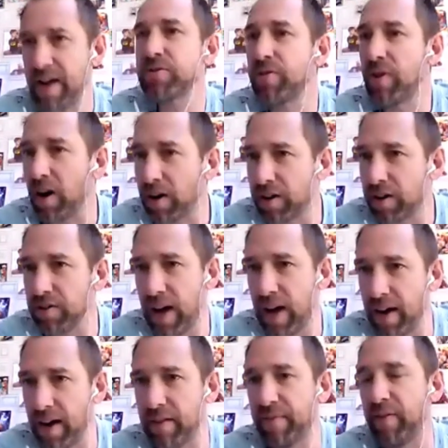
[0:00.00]
argue
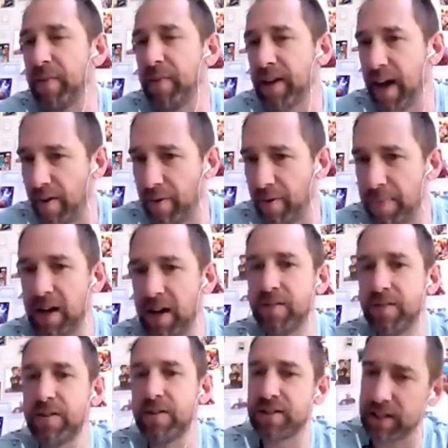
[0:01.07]
that from the Caribbean
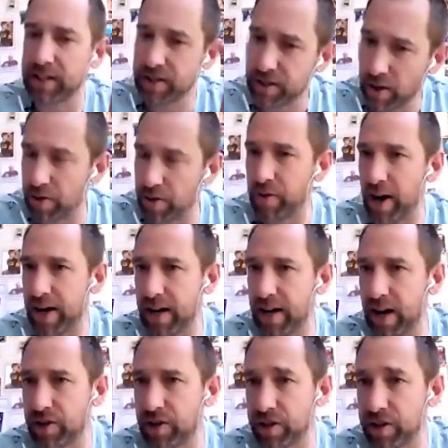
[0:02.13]
that say solar
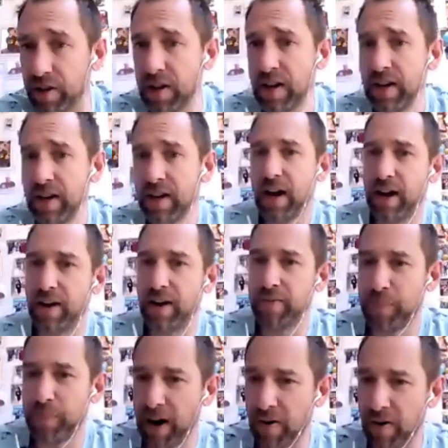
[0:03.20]
radiation. And
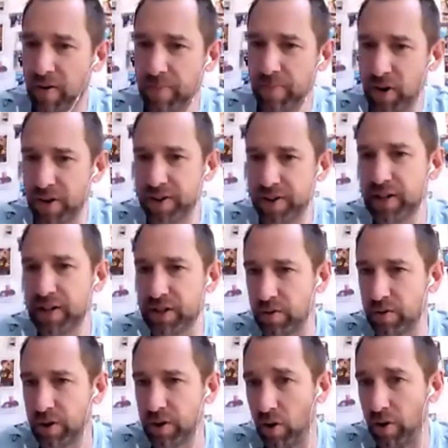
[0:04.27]
bear in mind, these two
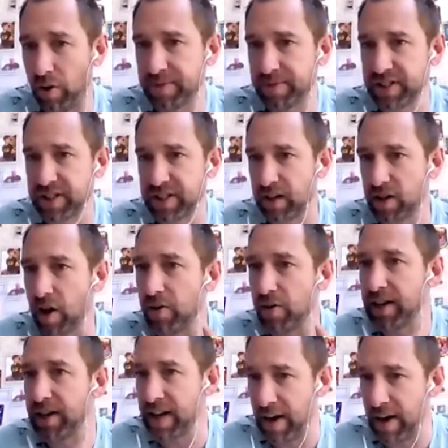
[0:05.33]
are obviously in
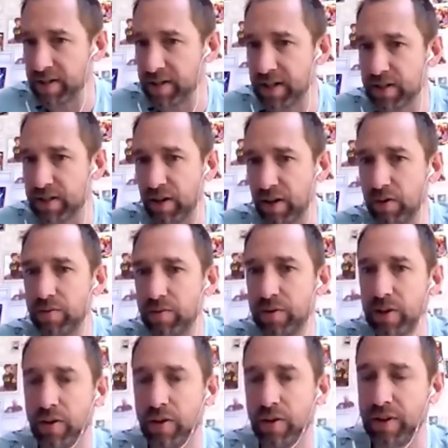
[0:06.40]
collinearity. So
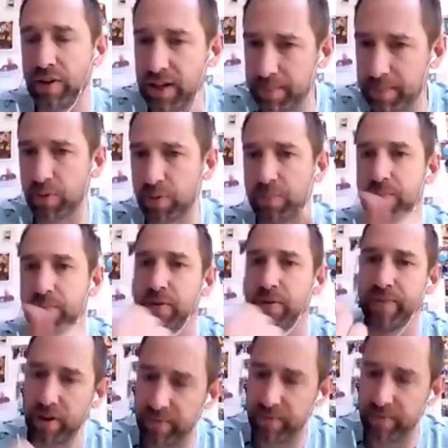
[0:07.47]
the elliptical movement
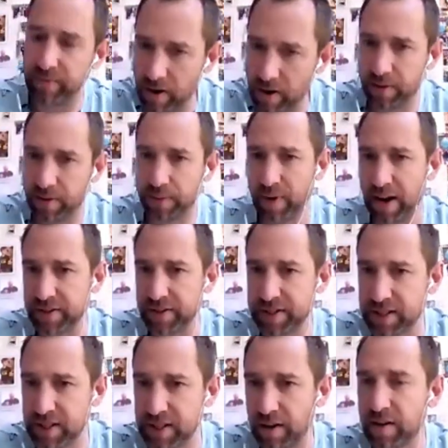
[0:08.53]
of the Earth around the
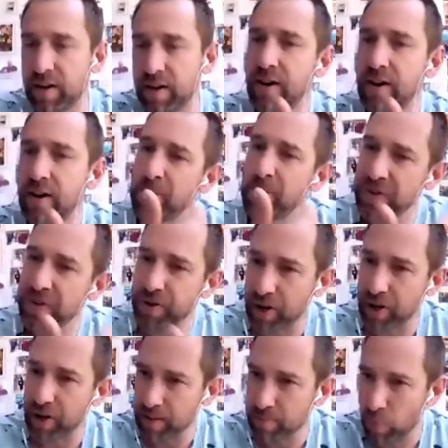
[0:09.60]
sun, you're
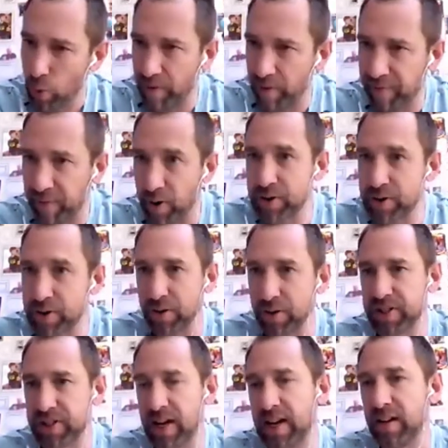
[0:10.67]
getting more photons
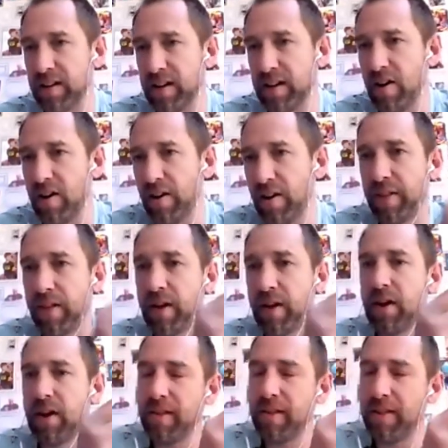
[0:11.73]
hitting the Earth.
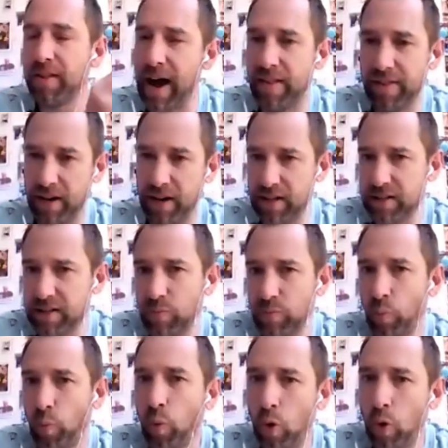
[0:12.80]
That then is
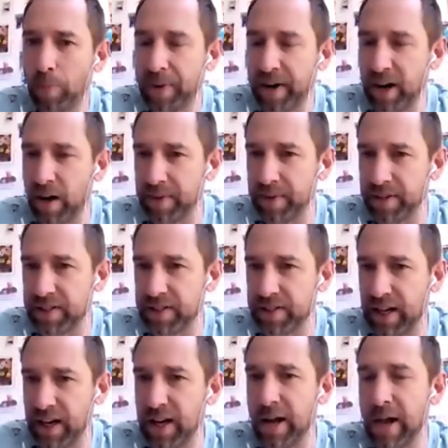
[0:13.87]
warming up the
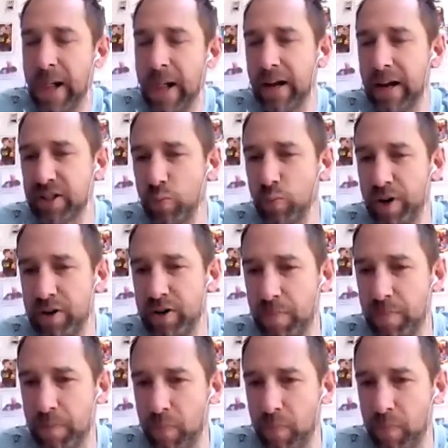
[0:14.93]
sea. And so when you